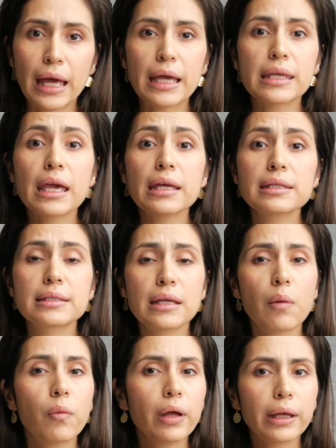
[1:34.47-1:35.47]
and yes,
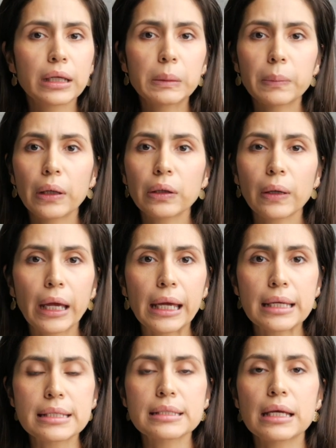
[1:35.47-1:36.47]
some will end up on your
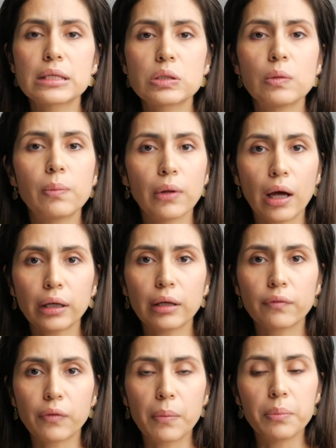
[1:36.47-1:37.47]
hands as you block it
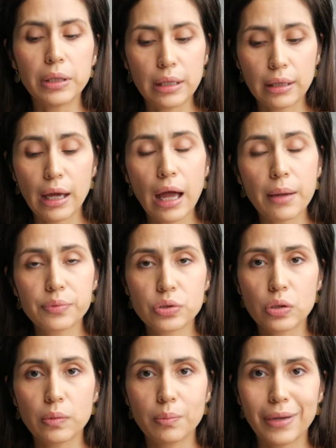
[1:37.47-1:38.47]
from being
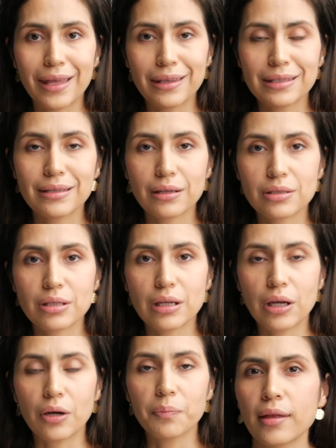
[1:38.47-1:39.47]
captured by the suction
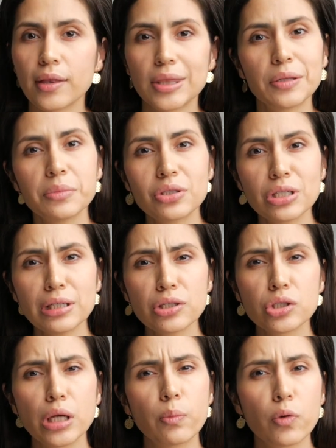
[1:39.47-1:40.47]
here. The machine is
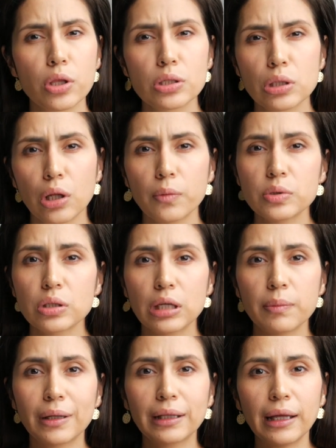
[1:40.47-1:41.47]
shaped with a slope to keep
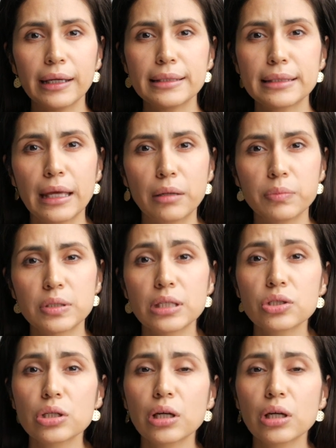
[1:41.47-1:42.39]
the client's hand positioned